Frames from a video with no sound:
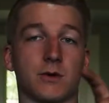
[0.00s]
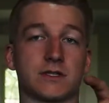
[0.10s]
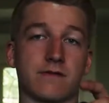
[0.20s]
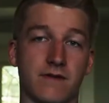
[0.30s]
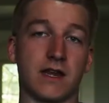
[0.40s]
was
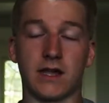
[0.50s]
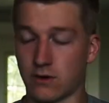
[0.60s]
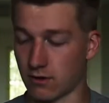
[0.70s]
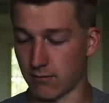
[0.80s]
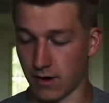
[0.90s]
a
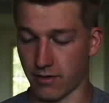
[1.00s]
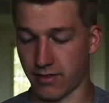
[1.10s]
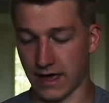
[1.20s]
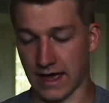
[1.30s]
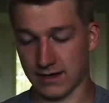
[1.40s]
video about
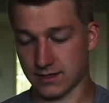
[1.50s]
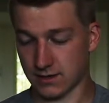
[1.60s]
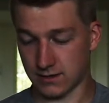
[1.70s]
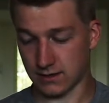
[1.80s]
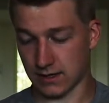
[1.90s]
that
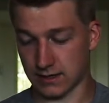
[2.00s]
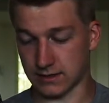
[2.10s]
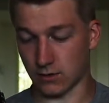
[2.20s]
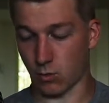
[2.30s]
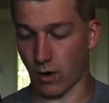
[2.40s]
I
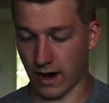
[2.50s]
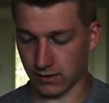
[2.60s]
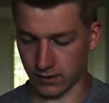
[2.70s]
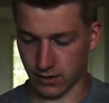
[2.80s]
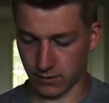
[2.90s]
did a
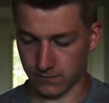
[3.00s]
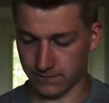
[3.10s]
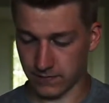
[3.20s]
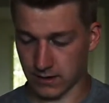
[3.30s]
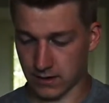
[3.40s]
while ago,
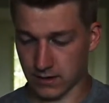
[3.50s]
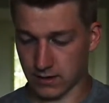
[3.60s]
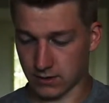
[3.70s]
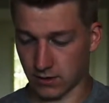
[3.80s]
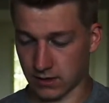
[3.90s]

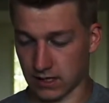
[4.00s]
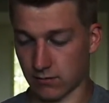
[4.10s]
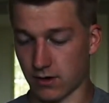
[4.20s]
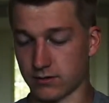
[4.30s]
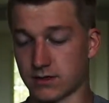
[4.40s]
talking
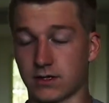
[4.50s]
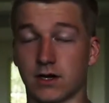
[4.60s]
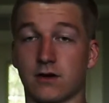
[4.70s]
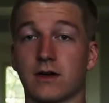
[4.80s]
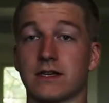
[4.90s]
about, you
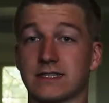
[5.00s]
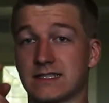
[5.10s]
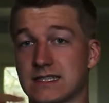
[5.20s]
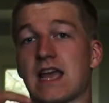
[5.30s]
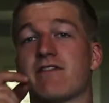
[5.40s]
know,
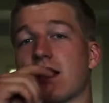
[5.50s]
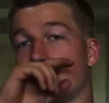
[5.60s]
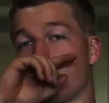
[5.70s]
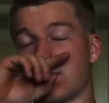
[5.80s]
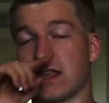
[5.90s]
save
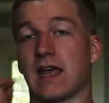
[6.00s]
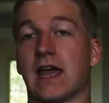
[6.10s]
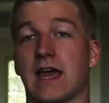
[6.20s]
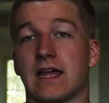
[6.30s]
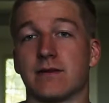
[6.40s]
up
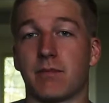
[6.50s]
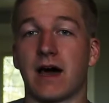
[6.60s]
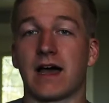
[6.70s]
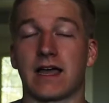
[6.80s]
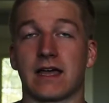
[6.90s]
and
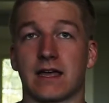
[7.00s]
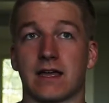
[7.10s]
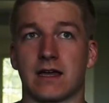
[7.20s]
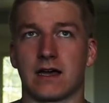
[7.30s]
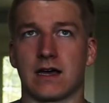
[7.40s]
buy
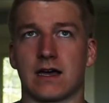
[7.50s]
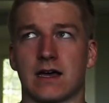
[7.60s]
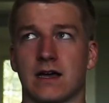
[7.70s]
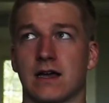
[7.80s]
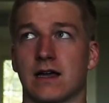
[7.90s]

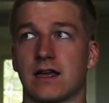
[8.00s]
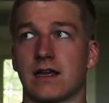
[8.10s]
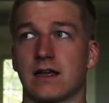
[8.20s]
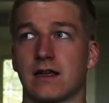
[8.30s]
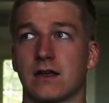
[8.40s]

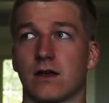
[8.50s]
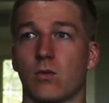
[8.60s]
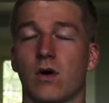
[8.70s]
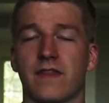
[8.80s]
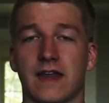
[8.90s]

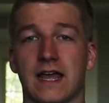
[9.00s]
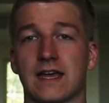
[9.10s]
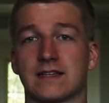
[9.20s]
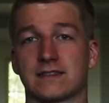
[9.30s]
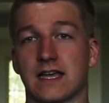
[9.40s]
one that
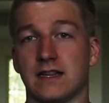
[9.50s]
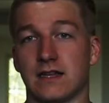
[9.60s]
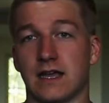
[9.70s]
has a